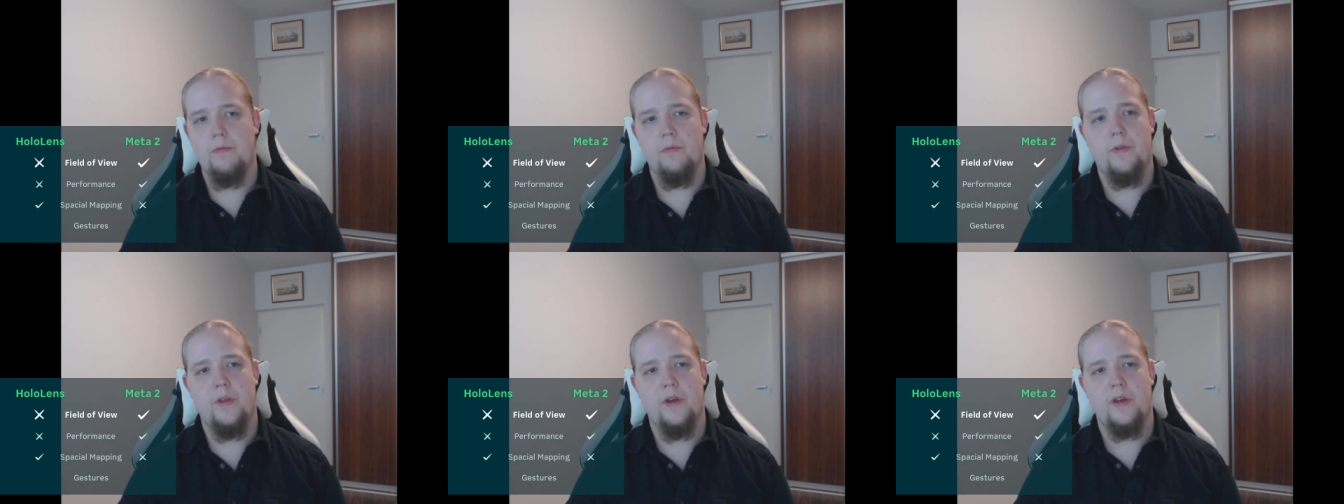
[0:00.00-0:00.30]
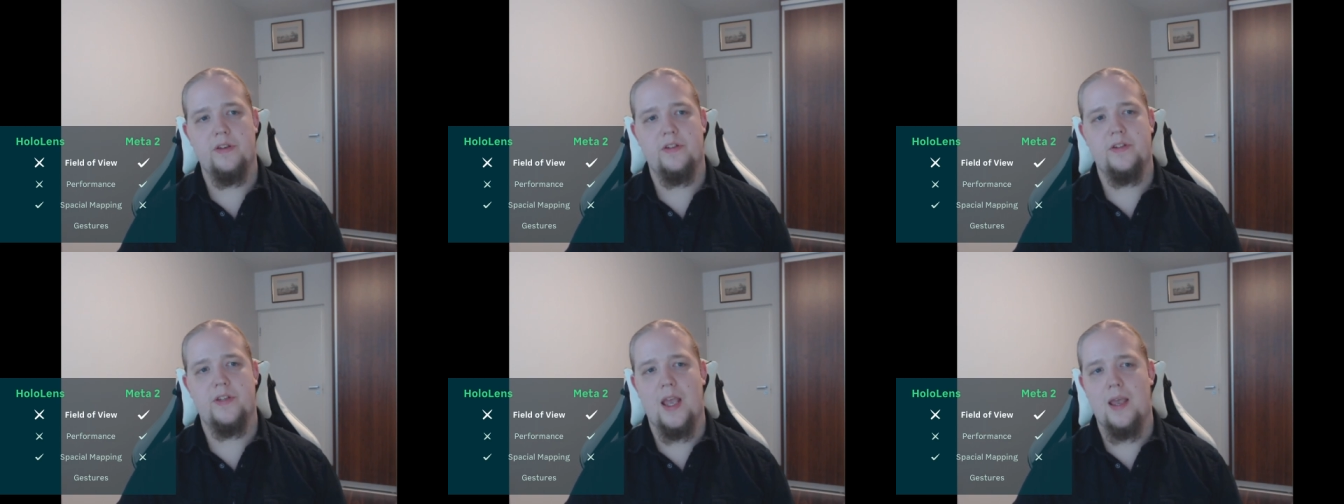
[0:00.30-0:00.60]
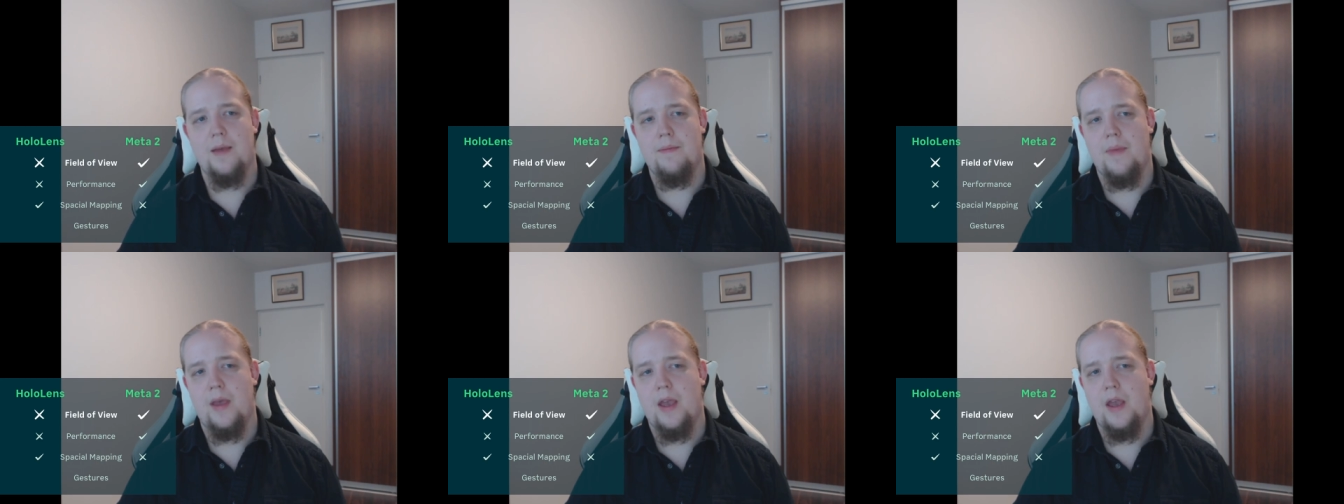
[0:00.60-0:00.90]
the
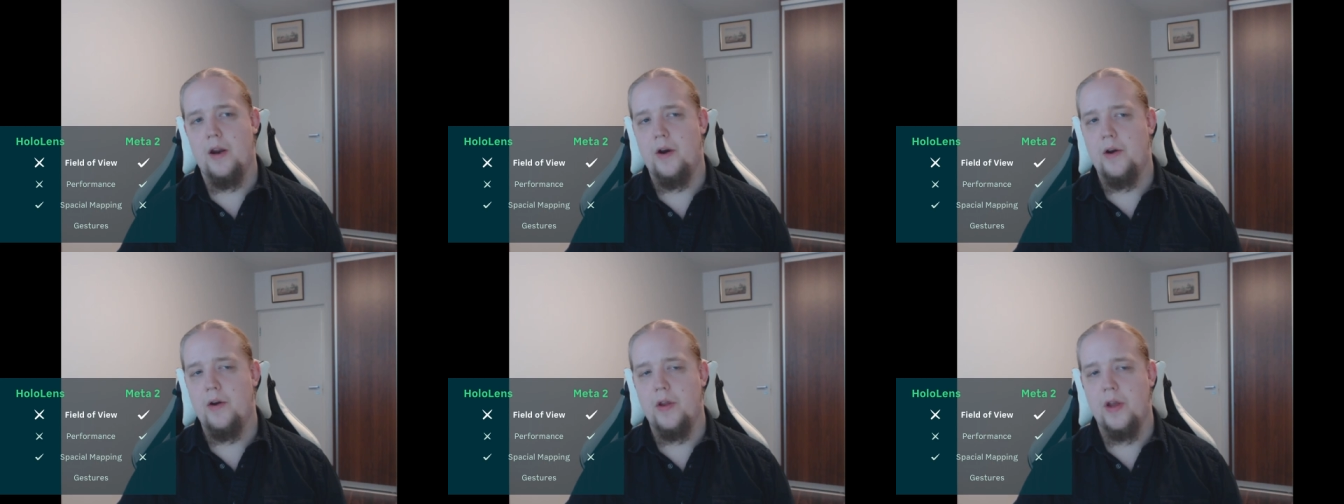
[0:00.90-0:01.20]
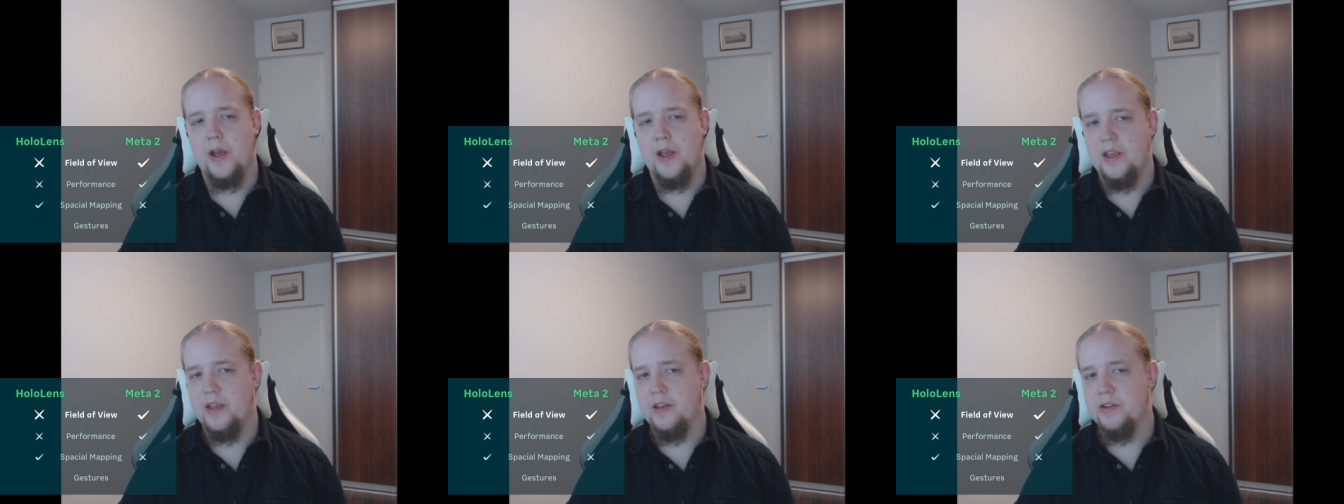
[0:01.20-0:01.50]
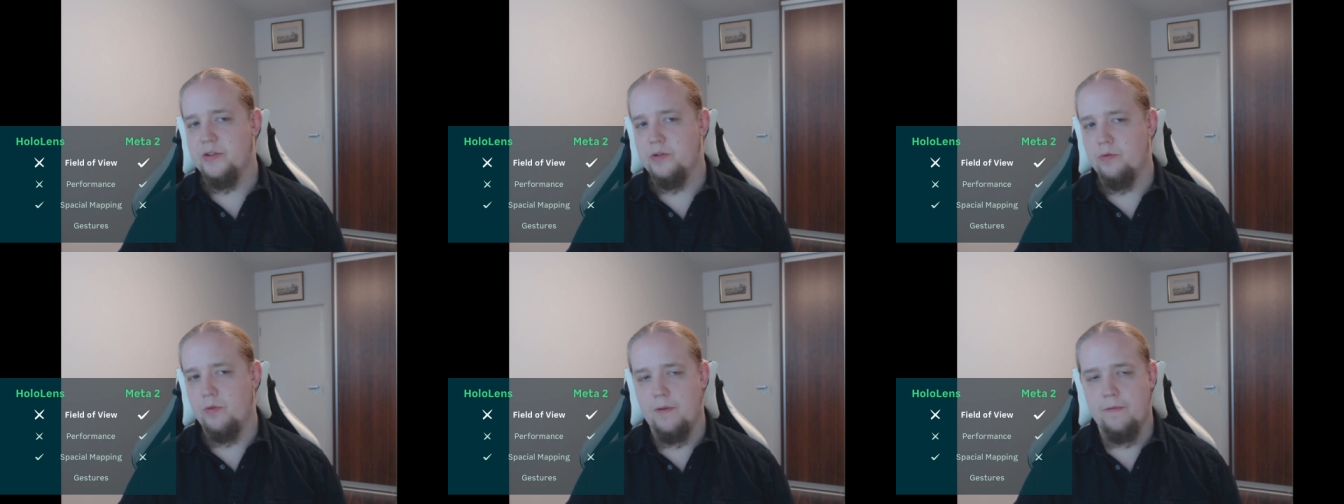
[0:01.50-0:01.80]
same area
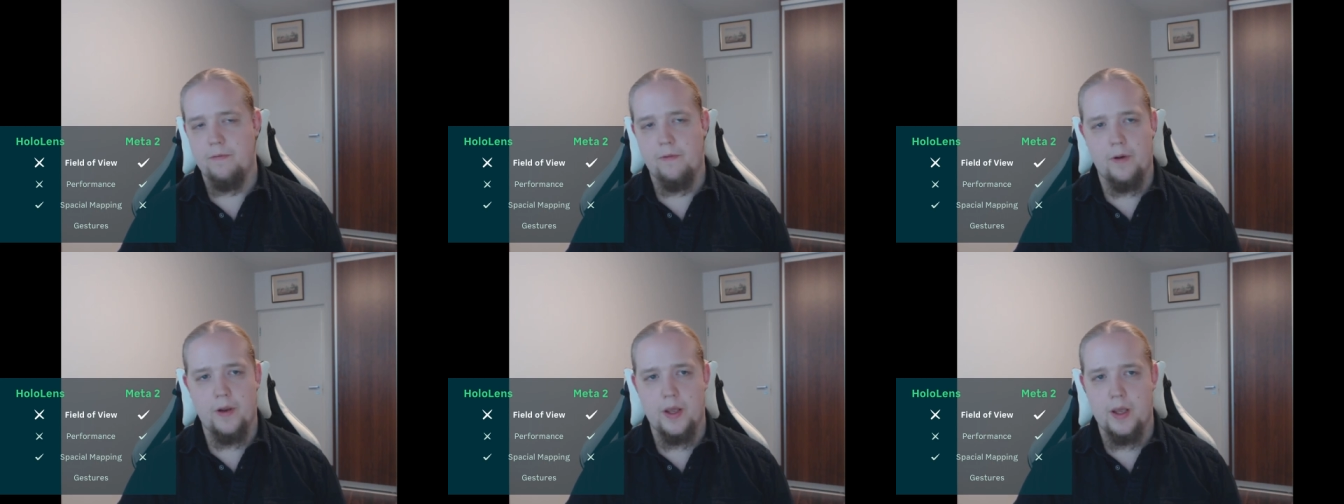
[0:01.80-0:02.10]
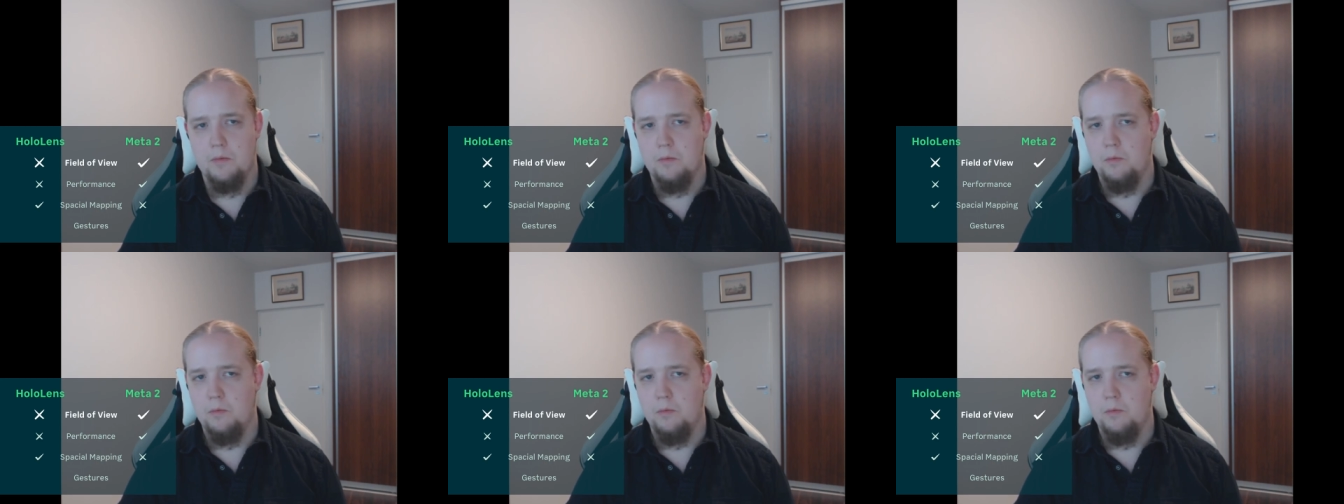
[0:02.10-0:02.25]
is roughly